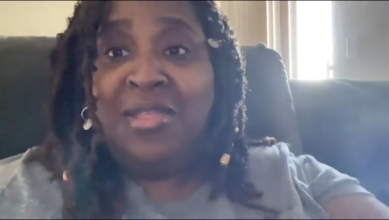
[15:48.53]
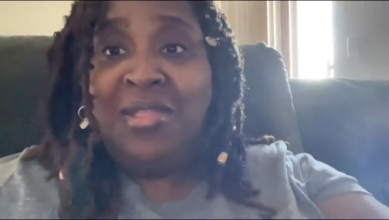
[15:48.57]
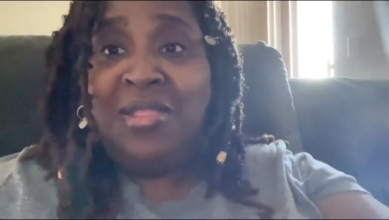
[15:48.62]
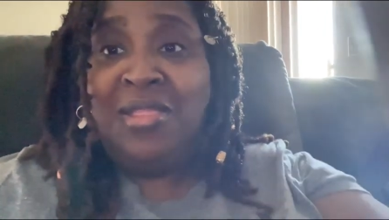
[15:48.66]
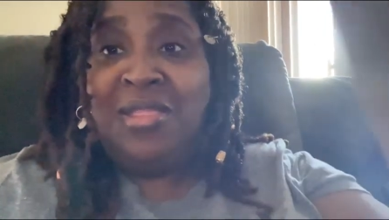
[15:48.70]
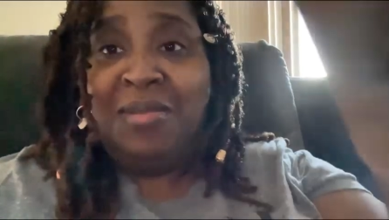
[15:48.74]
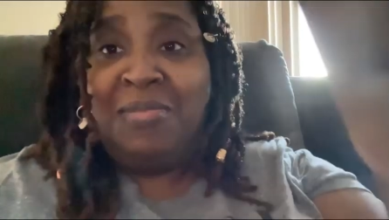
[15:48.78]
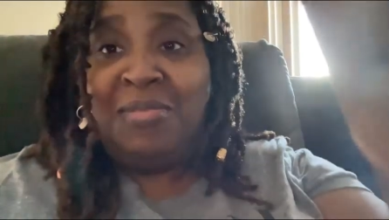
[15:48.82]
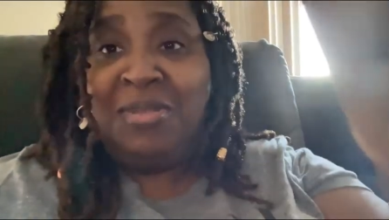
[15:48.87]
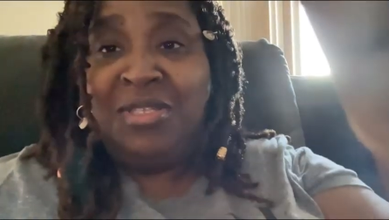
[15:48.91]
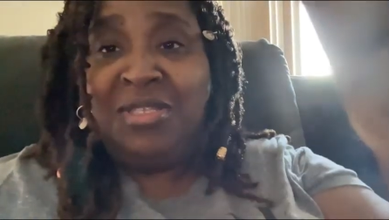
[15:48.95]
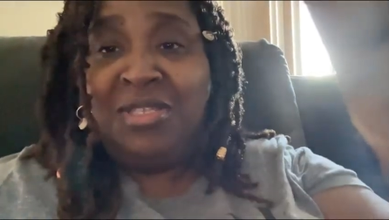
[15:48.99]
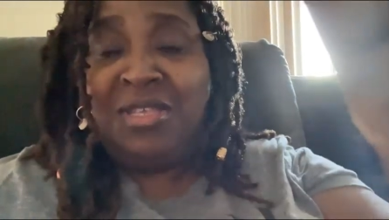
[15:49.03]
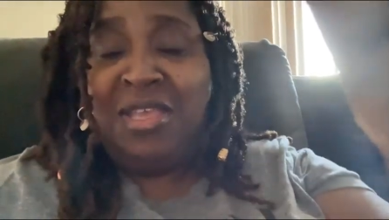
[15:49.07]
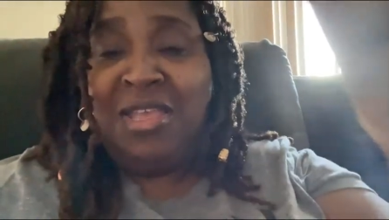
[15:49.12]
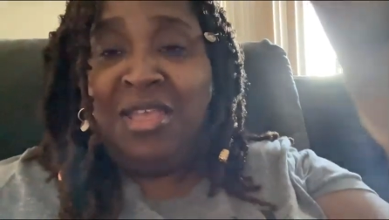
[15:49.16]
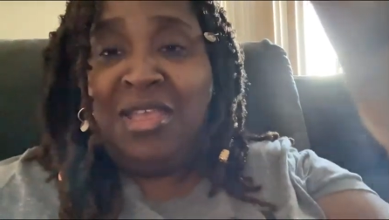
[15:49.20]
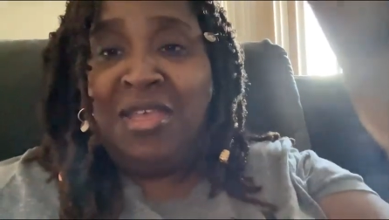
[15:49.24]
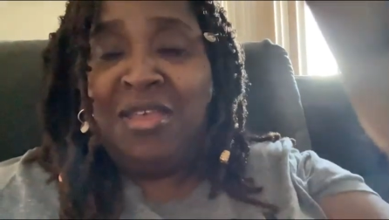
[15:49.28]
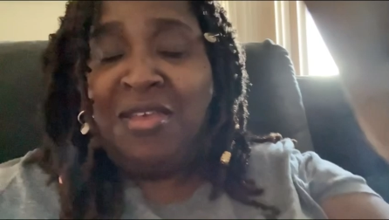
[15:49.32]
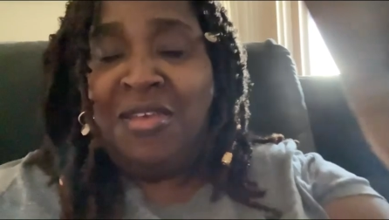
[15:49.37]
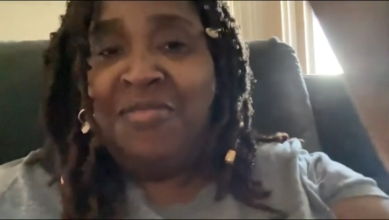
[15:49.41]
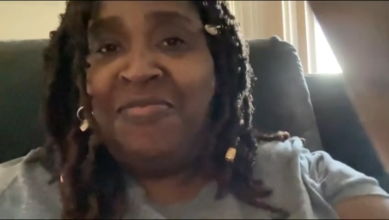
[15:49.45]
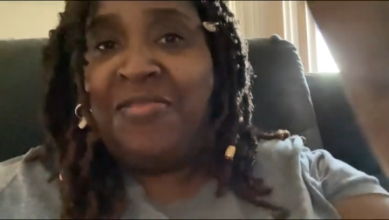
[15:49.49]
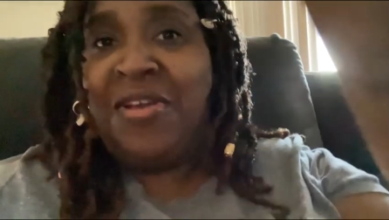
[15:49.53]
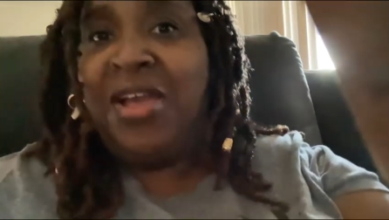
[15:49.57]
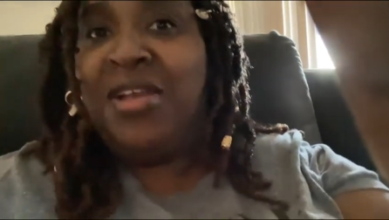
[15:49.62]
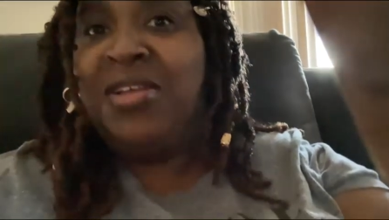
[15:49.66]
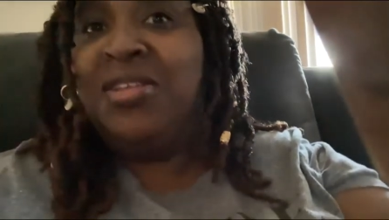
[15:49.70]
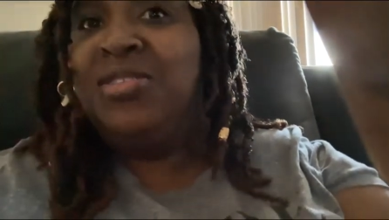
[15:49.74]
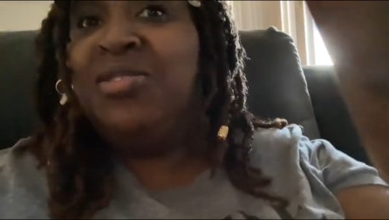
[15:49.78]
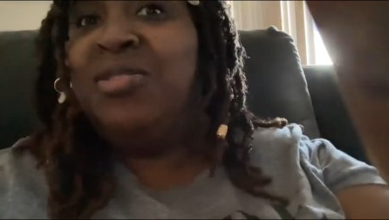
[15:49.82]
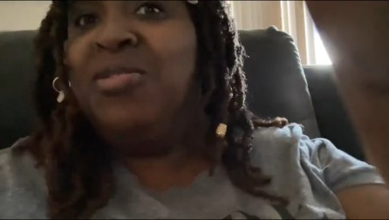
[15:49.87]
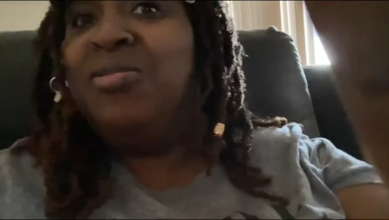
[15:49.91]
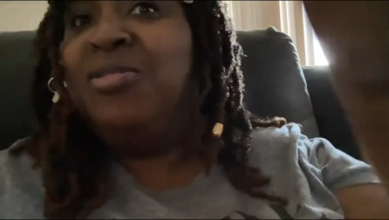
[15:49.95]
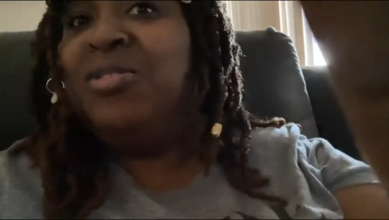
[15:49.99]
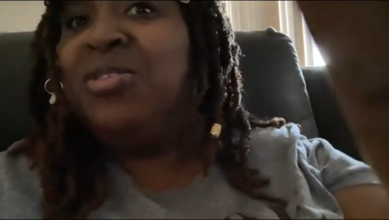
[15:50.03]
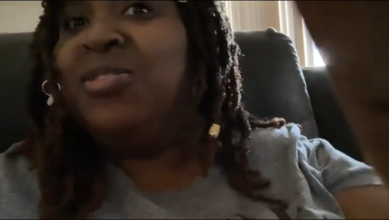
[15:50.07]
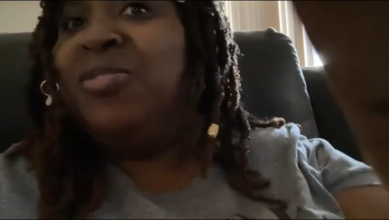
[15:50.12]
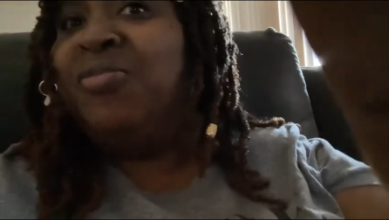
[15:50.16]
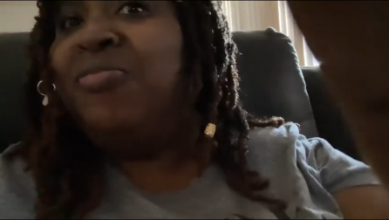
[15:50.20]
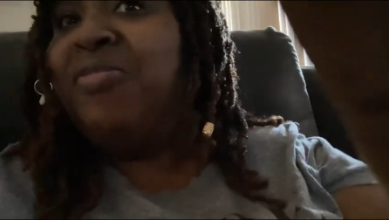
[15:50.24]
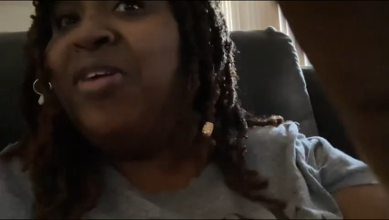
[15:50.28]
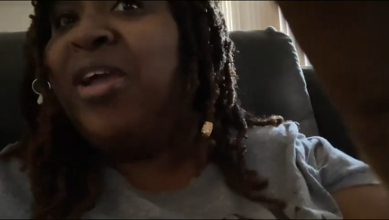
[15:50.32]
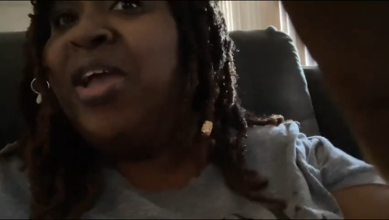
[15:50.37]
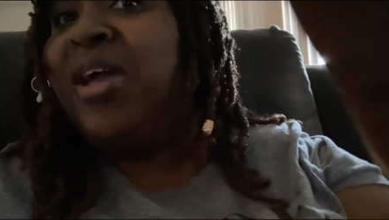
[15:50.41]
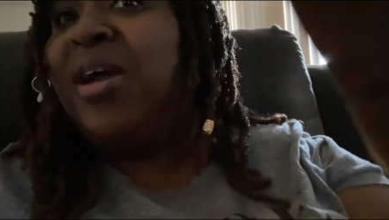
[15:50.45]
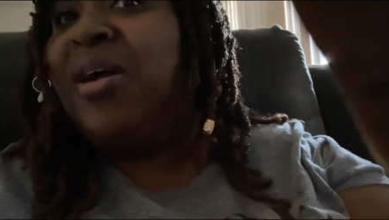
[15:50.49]
Let me see if I can turn this
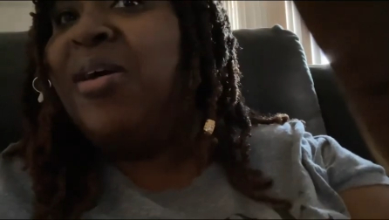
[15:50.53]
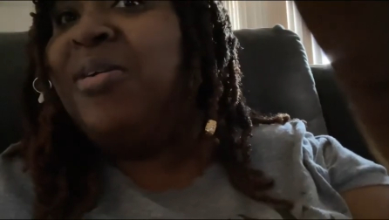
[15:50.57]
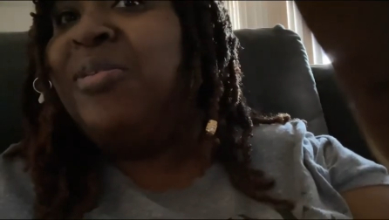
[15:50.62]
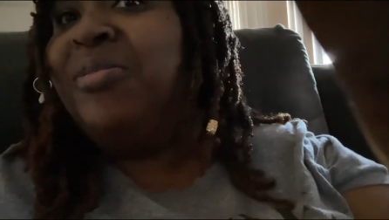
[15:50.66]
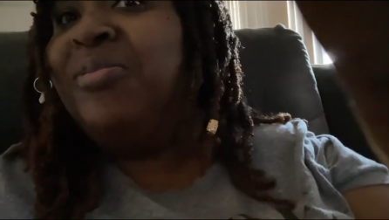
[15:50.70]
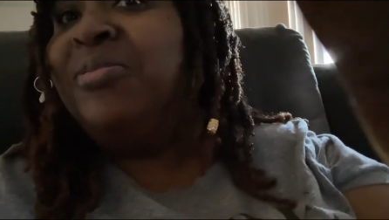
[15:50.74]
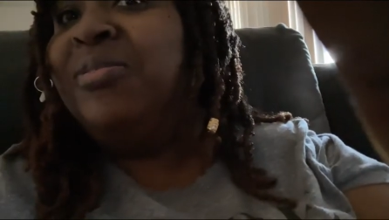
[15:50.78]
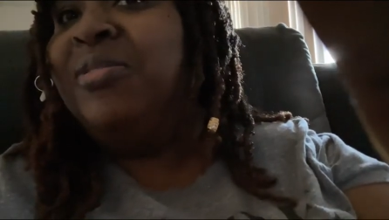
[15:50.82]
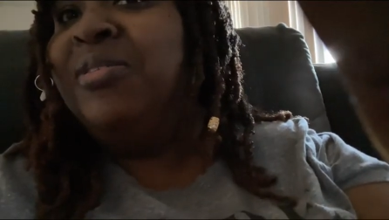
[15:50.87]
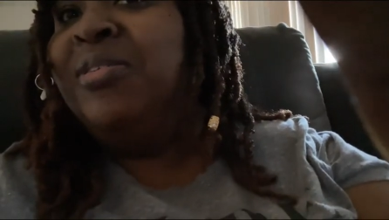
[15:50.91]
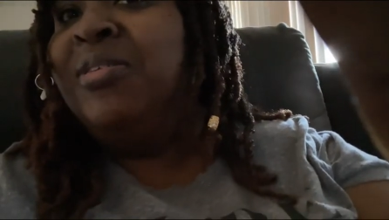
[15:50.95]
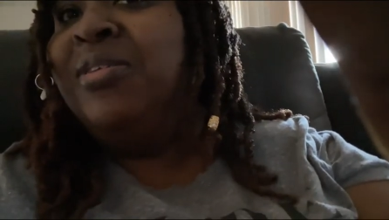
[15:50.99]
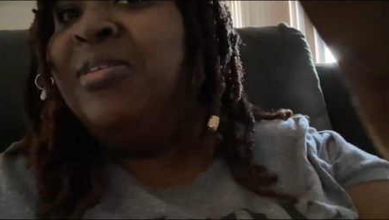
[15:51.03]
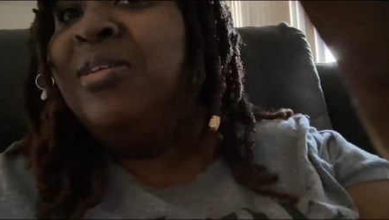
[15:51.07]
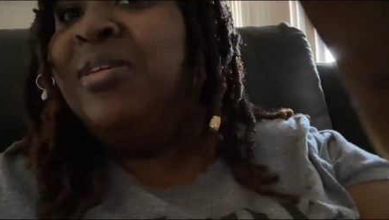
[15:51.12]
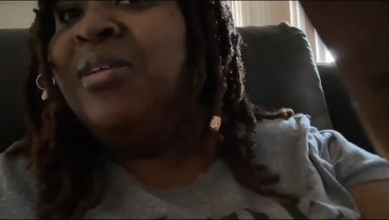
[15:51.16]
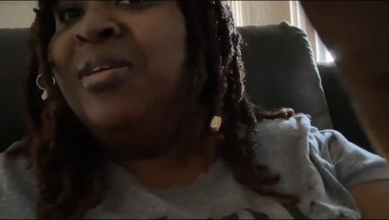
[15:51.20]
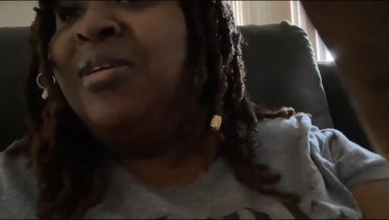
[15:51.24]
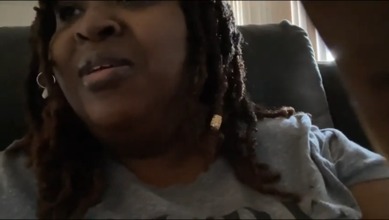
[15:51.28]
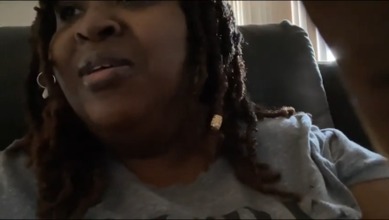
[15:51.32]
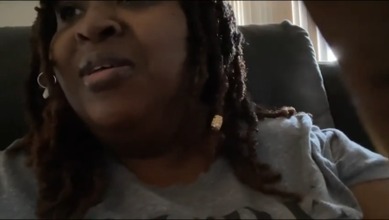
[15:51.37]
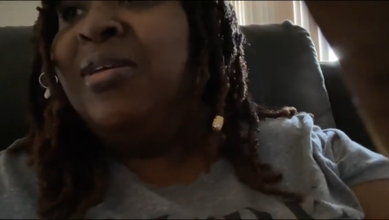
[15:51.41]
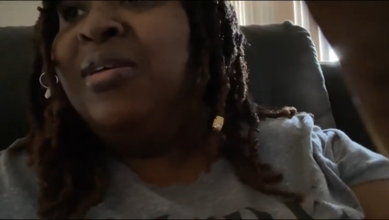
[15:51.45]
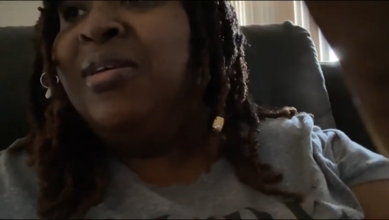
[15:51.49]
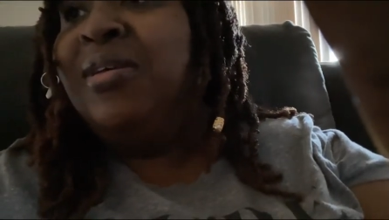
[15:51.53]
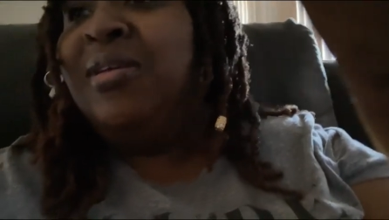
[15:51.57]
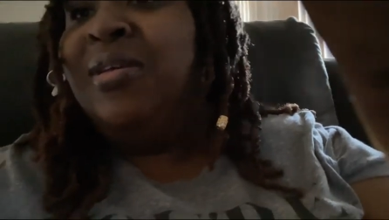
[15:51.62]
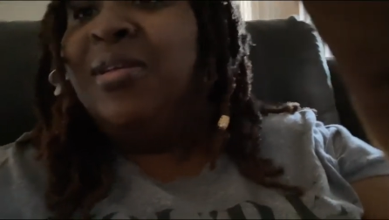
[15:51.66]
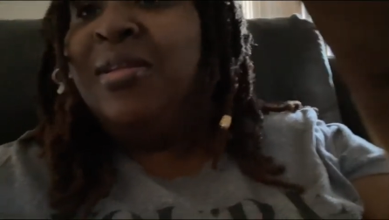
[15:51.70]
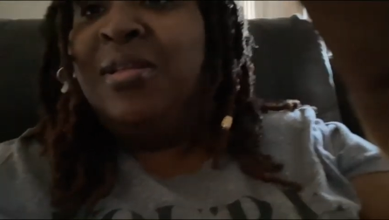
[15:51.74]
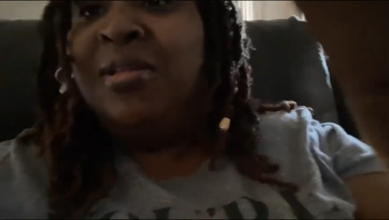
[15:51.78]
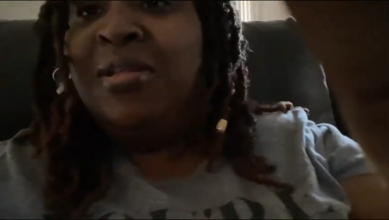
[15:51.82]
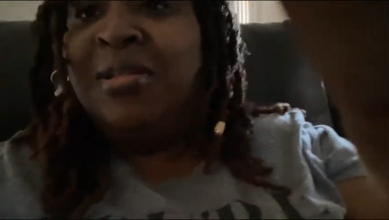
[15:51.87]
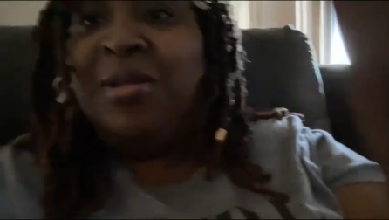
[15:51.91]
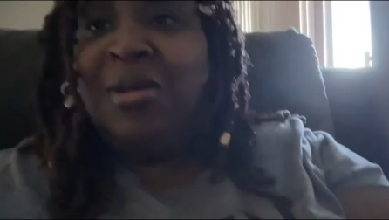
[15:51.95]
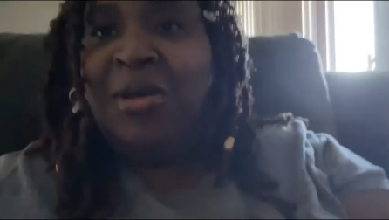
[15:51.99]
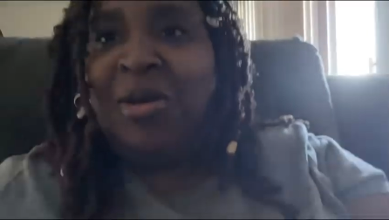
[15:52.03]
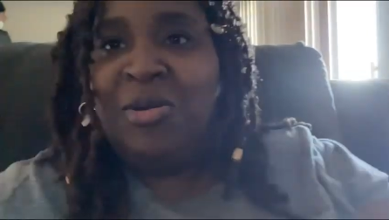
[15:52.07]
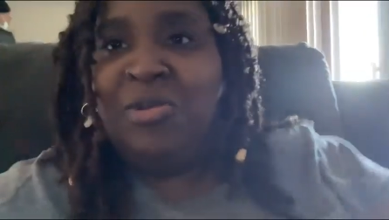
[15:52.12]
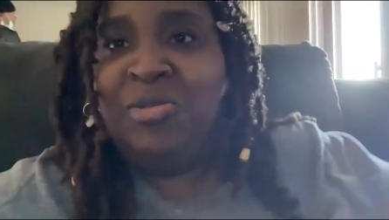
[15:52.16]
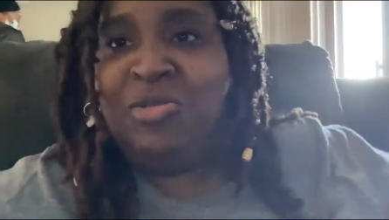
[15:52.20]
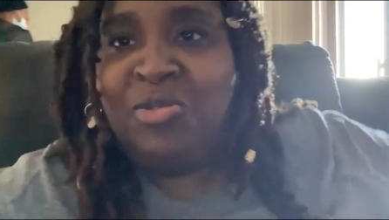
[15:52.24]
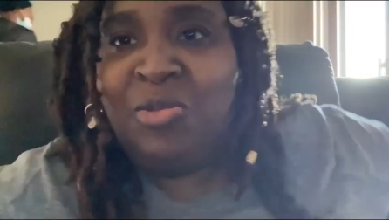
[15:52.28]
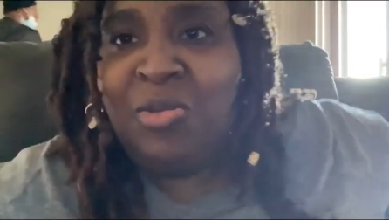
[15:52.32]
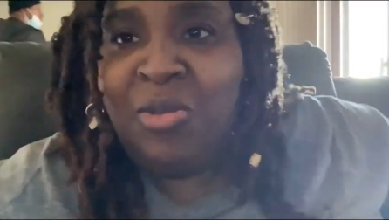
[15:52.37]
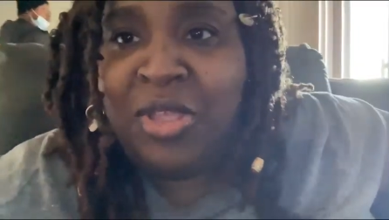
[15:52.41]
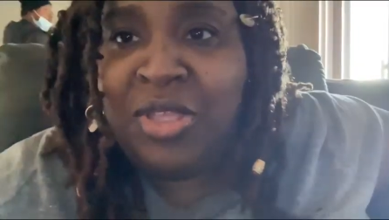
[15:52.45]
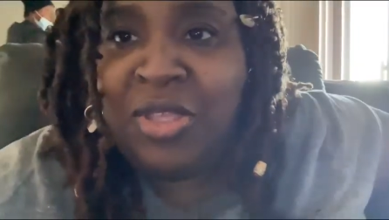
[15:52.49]
around.
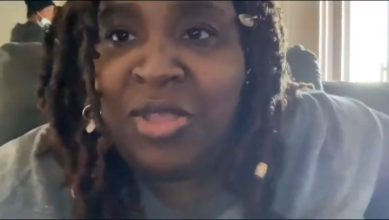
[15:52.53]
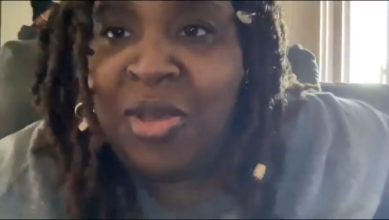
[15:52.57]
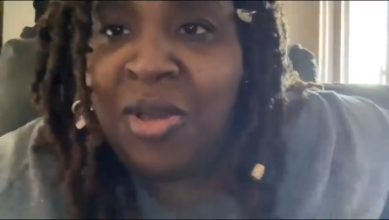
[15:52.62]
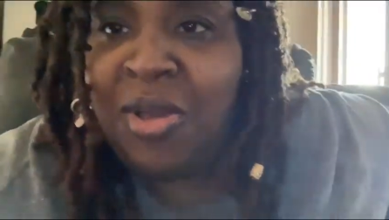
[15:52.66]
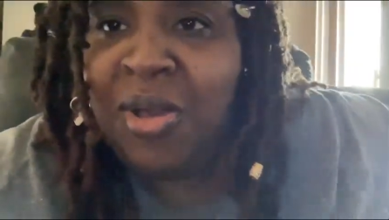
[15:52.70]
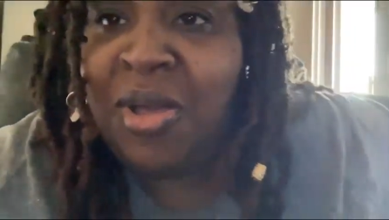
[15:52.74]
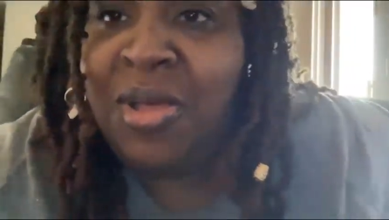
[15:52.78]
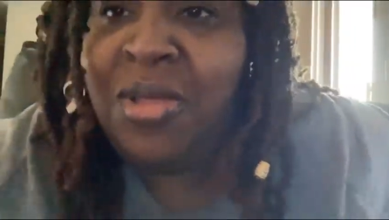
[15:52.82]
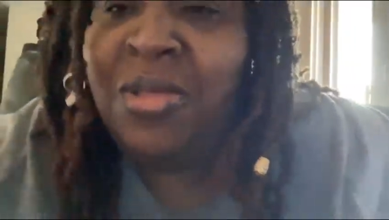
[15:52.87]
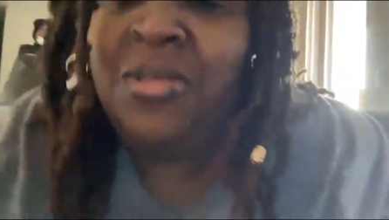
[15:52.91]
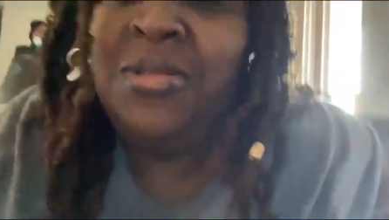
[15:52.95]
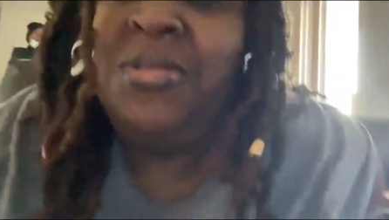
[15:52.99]
Hold on, y'all.